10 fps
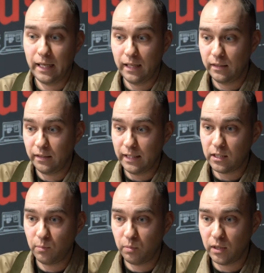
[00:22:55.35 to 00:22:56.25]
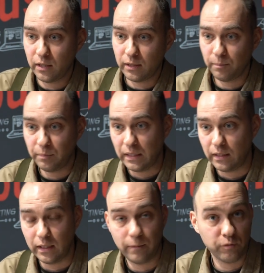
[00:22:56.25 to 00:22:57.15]
And the next bar
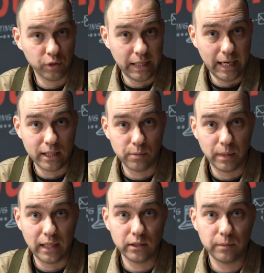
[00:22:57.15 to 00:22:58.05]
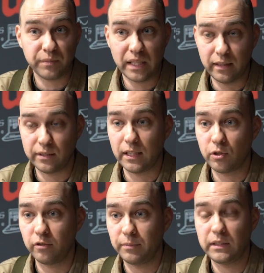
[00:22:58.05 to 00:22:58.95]
meeting for the expats in the
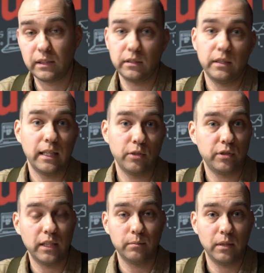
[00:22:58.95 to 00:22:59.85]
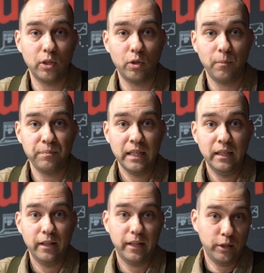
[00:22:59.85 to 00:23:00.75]
center of Minsk is announced down below.
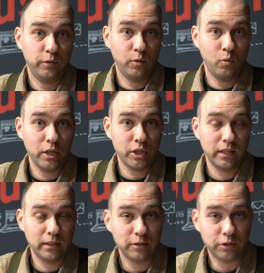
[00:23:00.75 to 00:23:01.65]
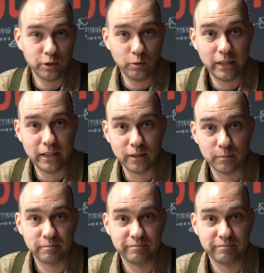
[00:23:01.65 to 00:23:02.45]
Thank you for watching, and see you later.